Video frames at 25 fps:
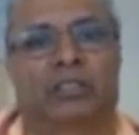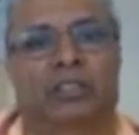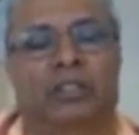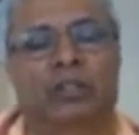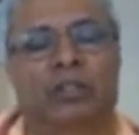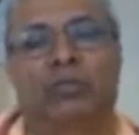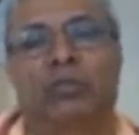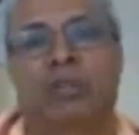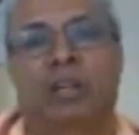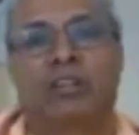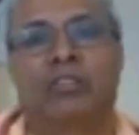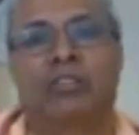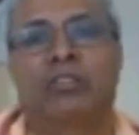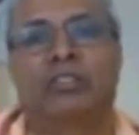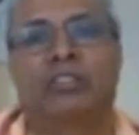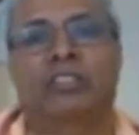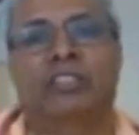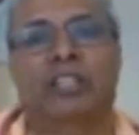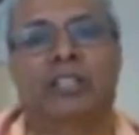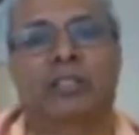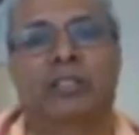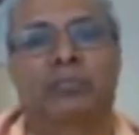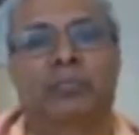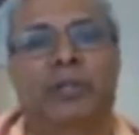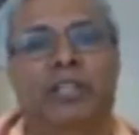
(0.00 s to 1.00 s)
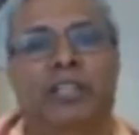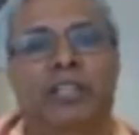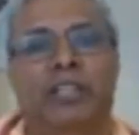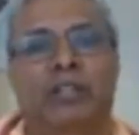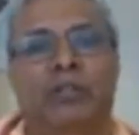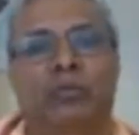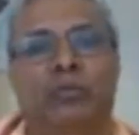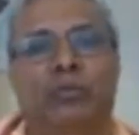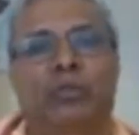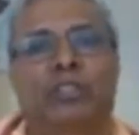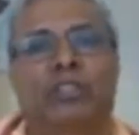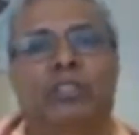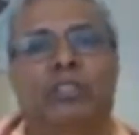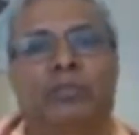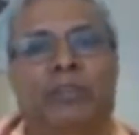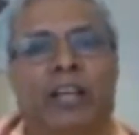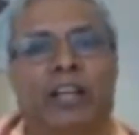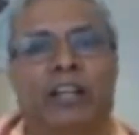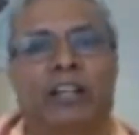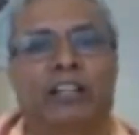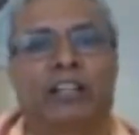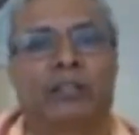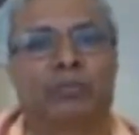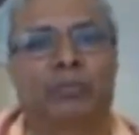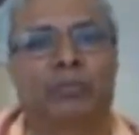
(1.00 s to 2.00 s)
You cannot just begin with the
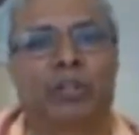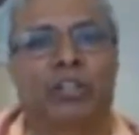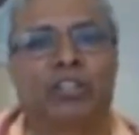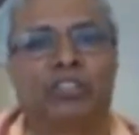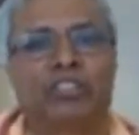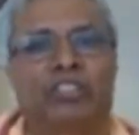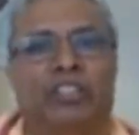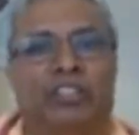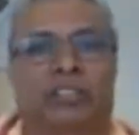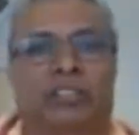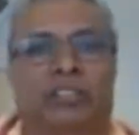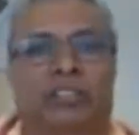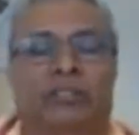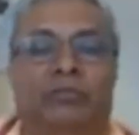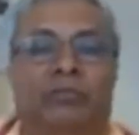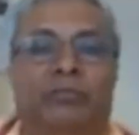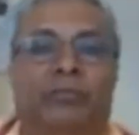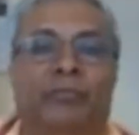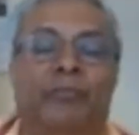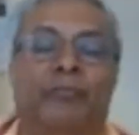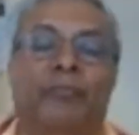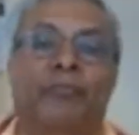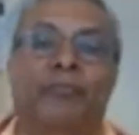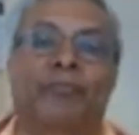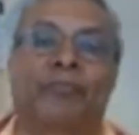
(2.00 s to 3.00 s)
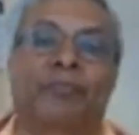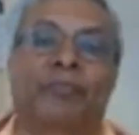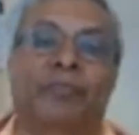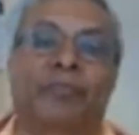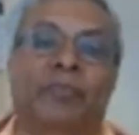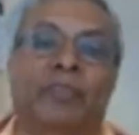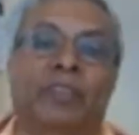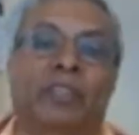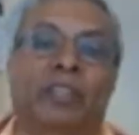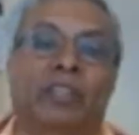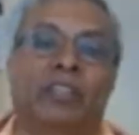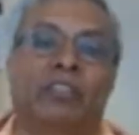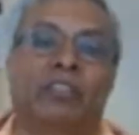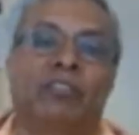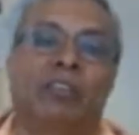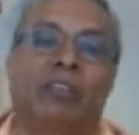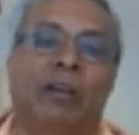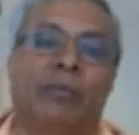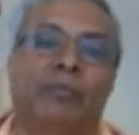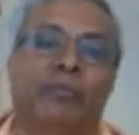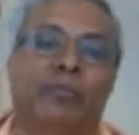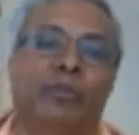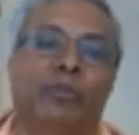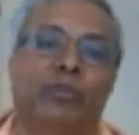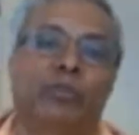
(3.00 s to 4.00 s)
final posture. You
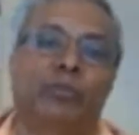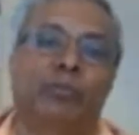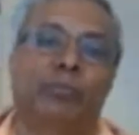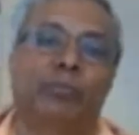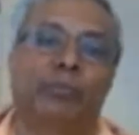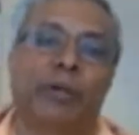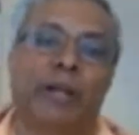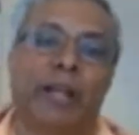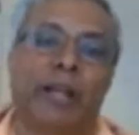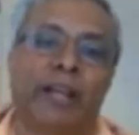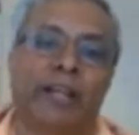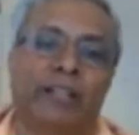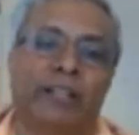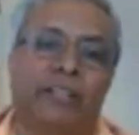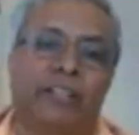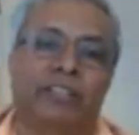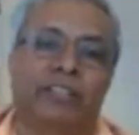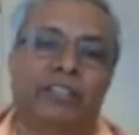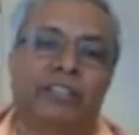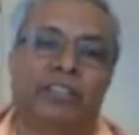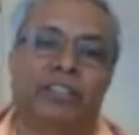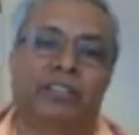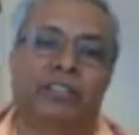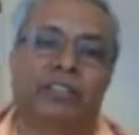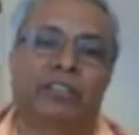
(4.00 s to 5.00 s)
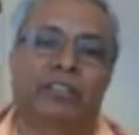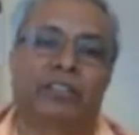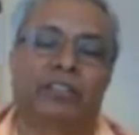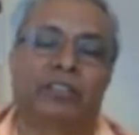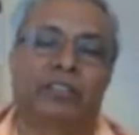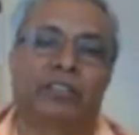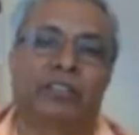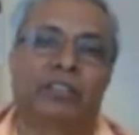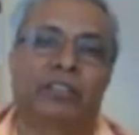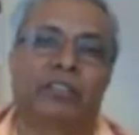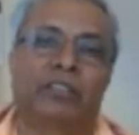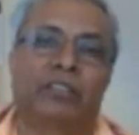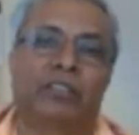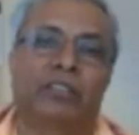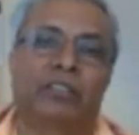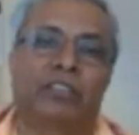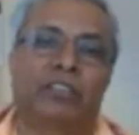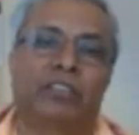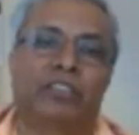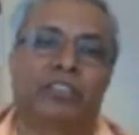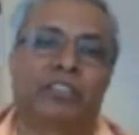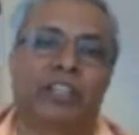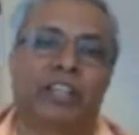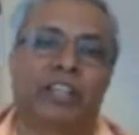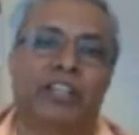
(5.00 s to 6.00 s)
have to practice it
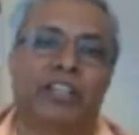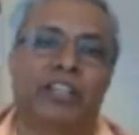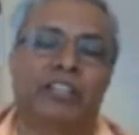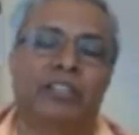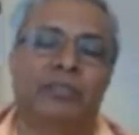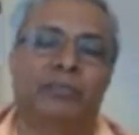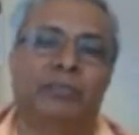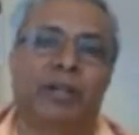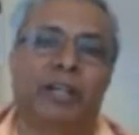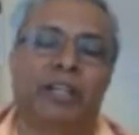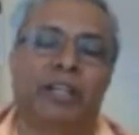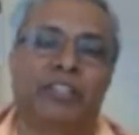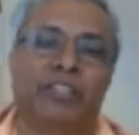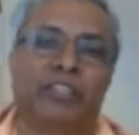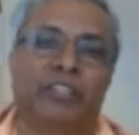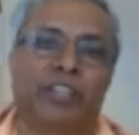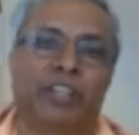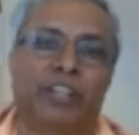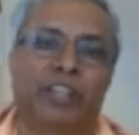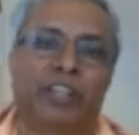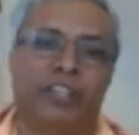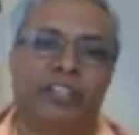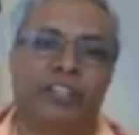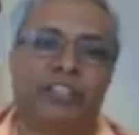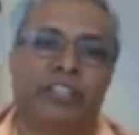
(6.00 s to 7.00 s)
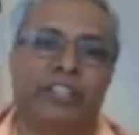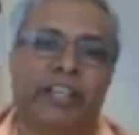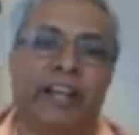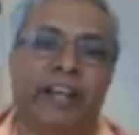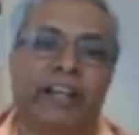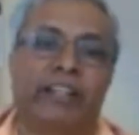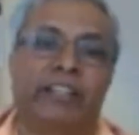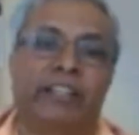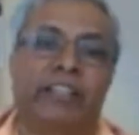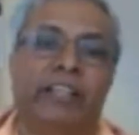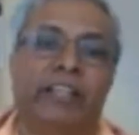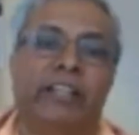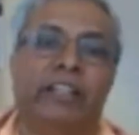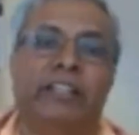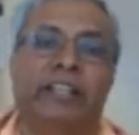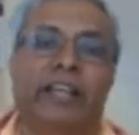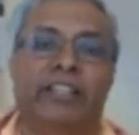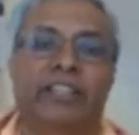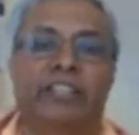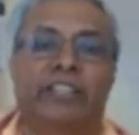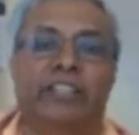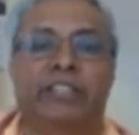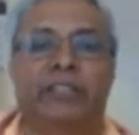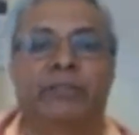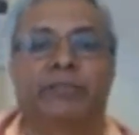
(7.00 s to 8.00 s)
stage by stage and then
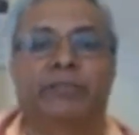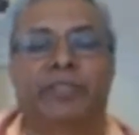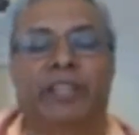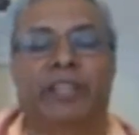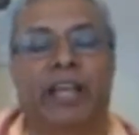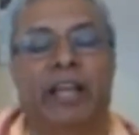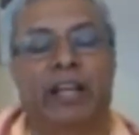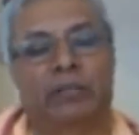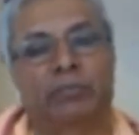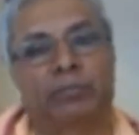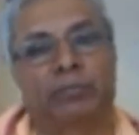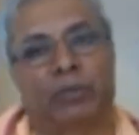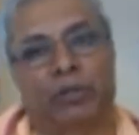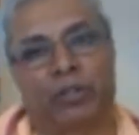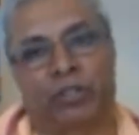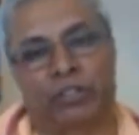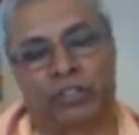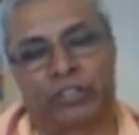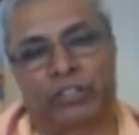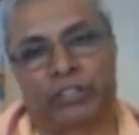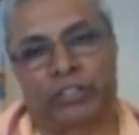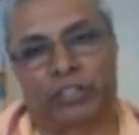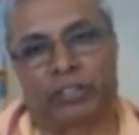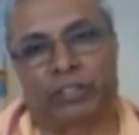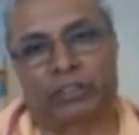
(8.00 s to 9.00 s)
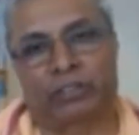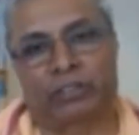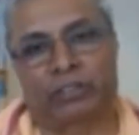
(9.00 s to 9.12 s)
achieve that posture.